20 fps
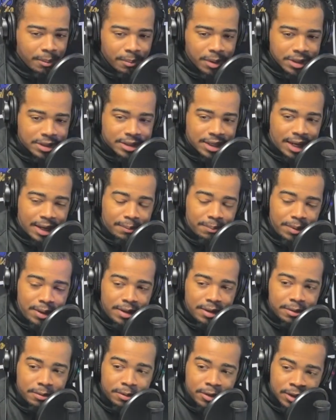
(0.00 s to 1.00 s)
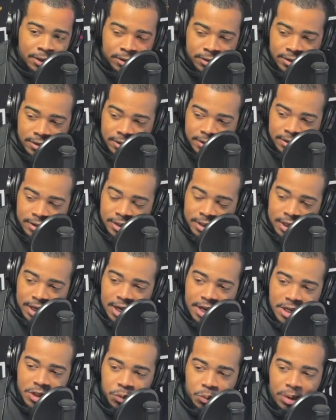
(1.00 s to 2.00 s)
And much like me, this is the
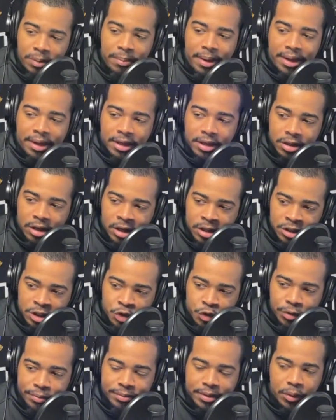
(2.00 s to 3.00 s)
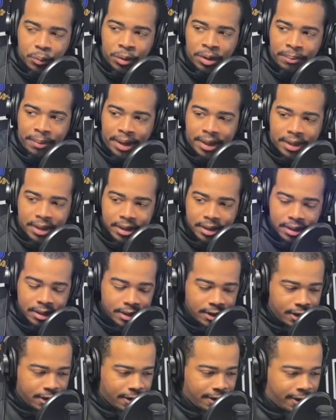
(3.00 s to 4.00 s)
Cage. We make it unscripted. We make
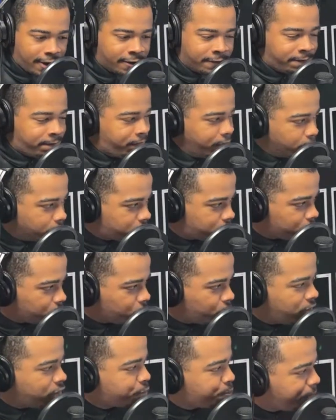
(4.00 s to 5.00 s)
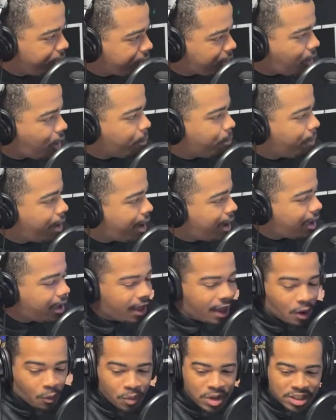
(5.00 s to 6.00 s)
it unfiltered. We speak our
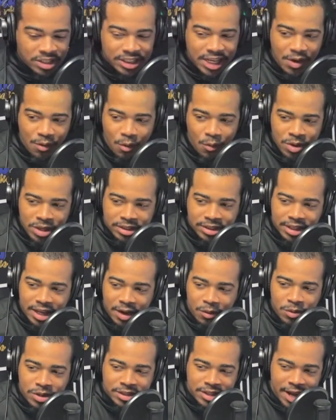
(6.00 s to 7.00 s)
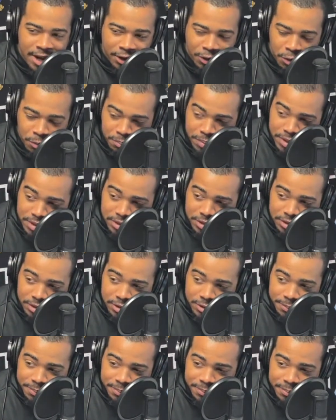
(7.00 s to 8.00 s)
mind, and we say what we say, and we stand on
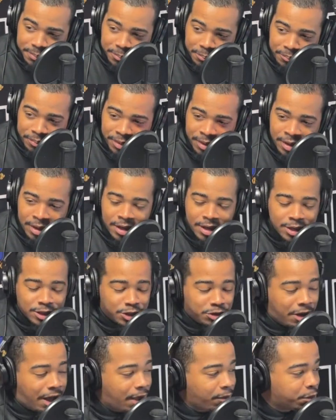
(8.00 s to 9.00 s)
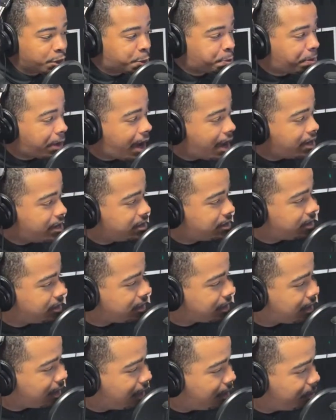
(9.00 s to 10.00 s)
business. So I responded
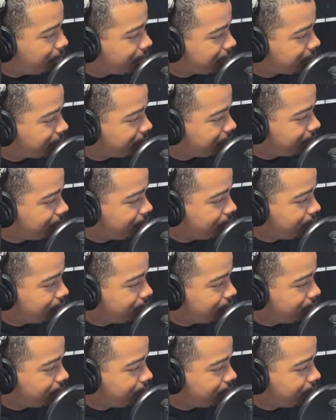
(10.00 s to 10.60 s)
to the comment.